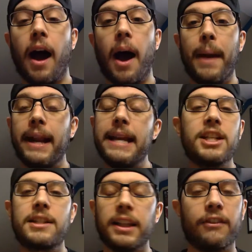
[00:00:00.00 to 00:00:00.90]
And he
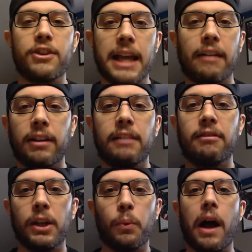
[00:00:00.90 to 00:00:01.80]
just delivers that really,
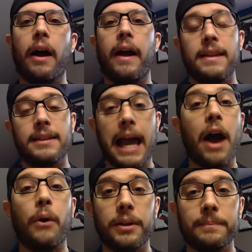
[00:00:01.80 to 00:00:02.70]
really well. And the
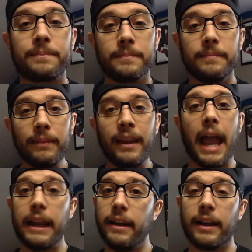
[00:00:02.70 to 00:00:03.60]
sound
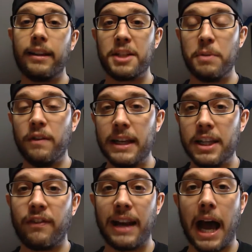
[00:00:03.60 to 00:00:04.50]
editing in this movie
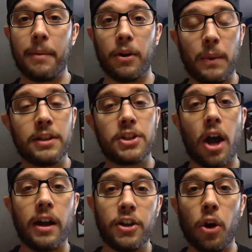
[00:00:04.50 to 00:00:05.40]
is phenomenal. I went and
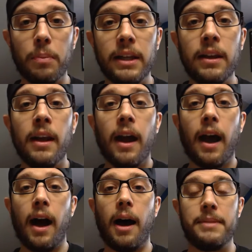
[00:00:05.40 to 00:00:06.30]
saw it in Dolby
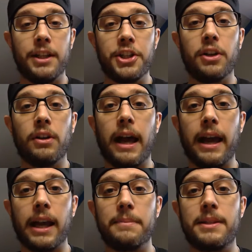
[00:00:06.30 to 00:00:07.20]
Digital
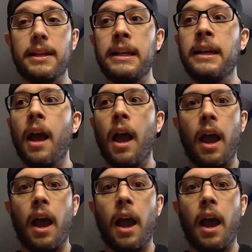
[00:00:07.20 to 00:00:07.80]
at AMC.